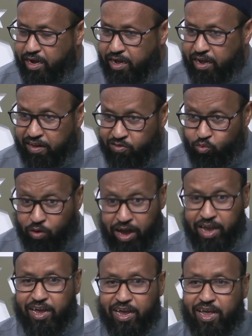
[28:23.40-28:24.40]
That's
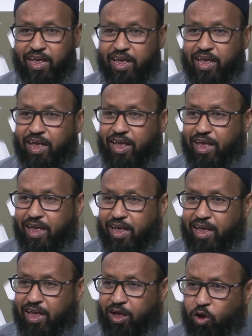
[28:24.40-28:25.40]
why
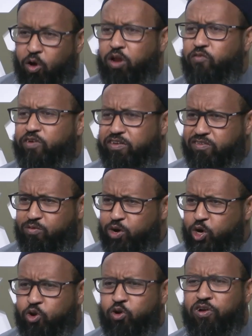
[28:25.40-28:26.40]
all of us, we
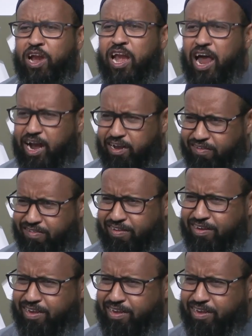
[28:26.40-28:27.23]
should not relax.